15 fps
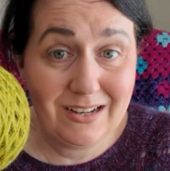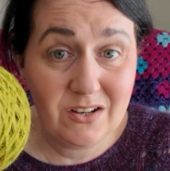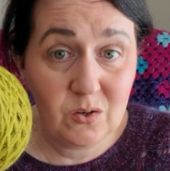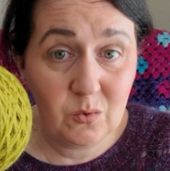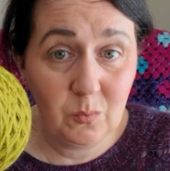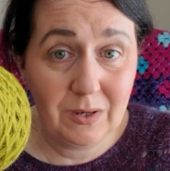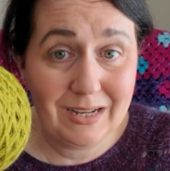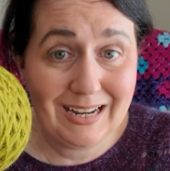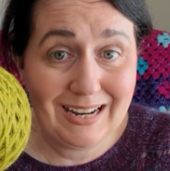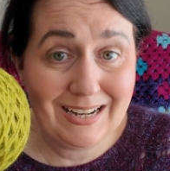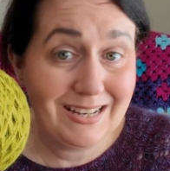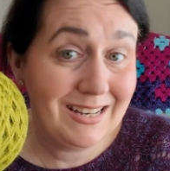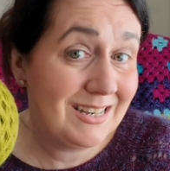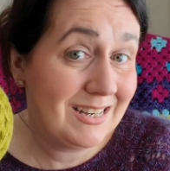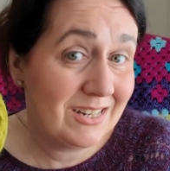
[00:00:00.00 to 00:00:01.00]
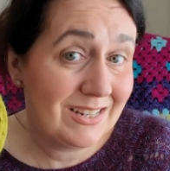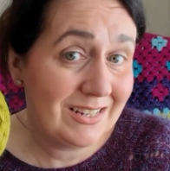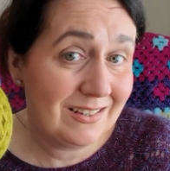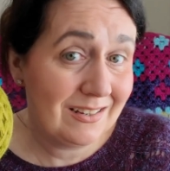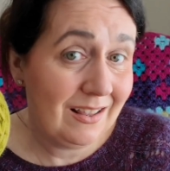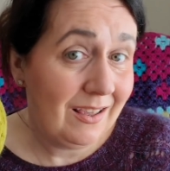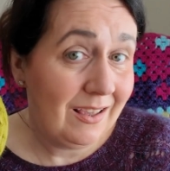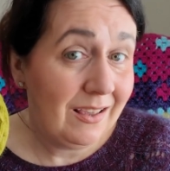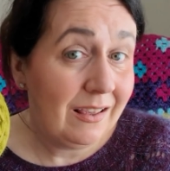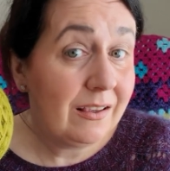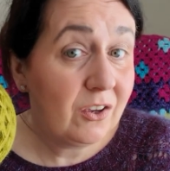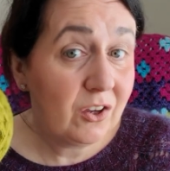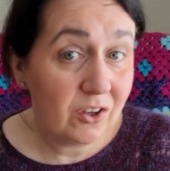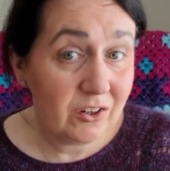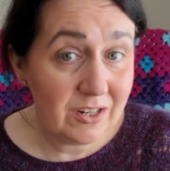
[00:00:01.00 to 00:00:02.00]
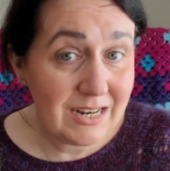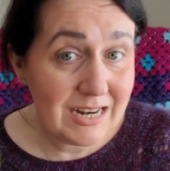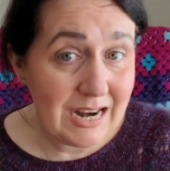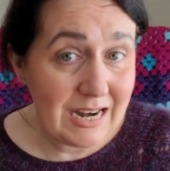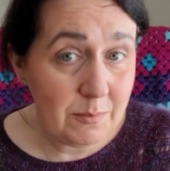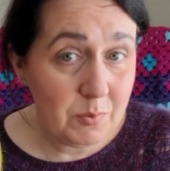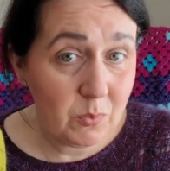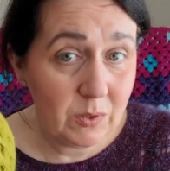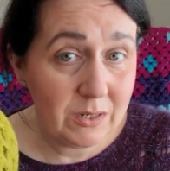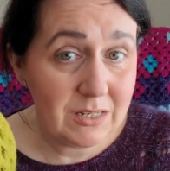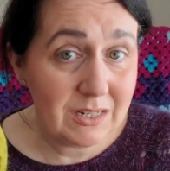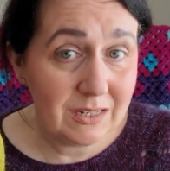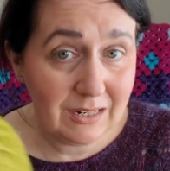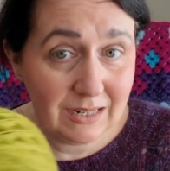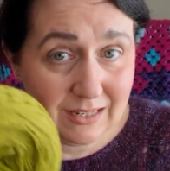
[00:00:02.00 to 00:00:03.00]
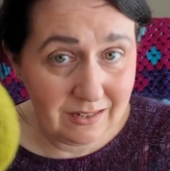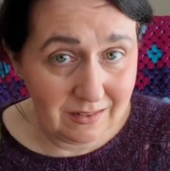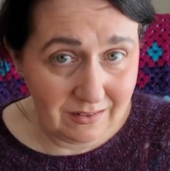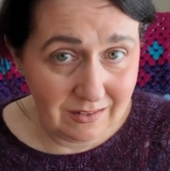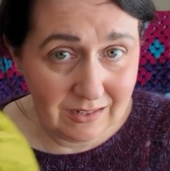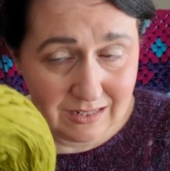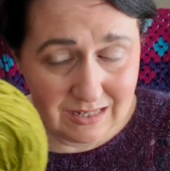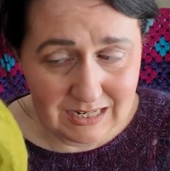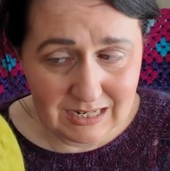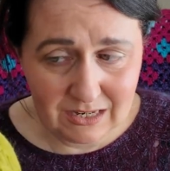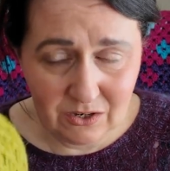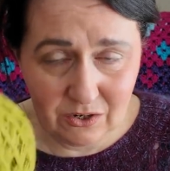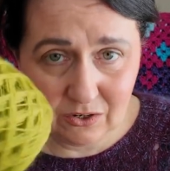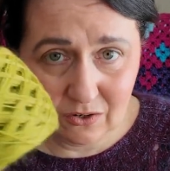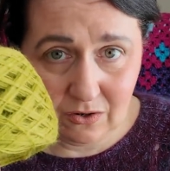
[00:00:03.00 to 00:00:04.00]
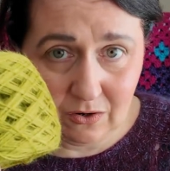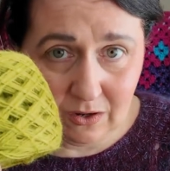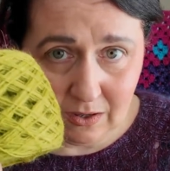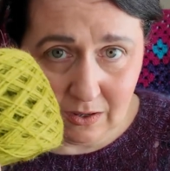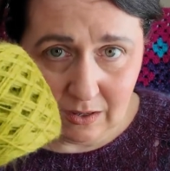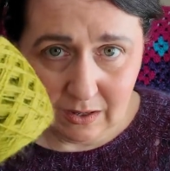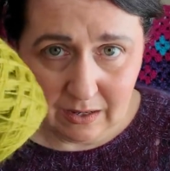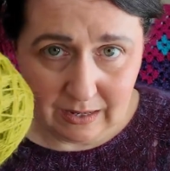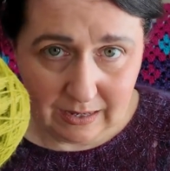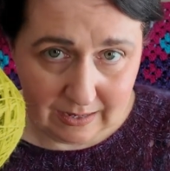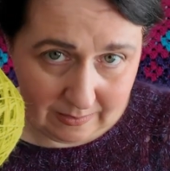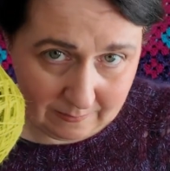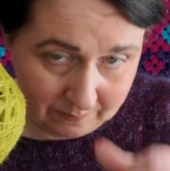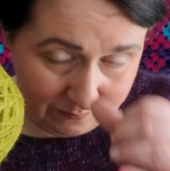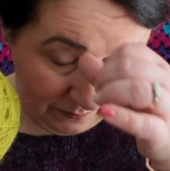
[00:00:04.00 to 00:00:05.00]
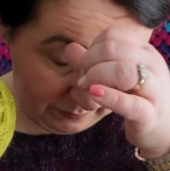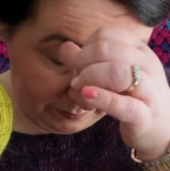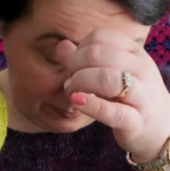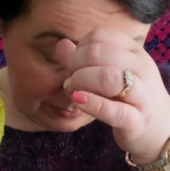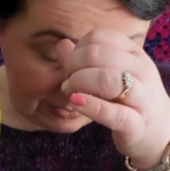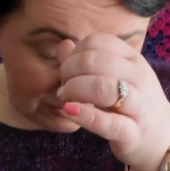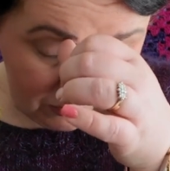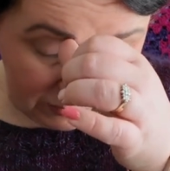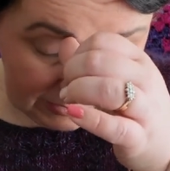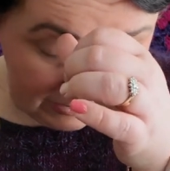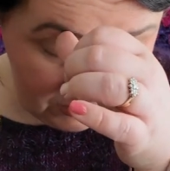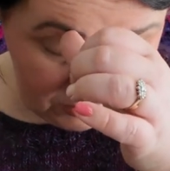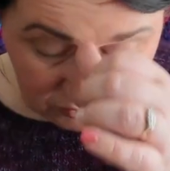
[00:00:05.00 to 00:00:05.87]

don't need to cut it at any point, and I can continue. I don't need to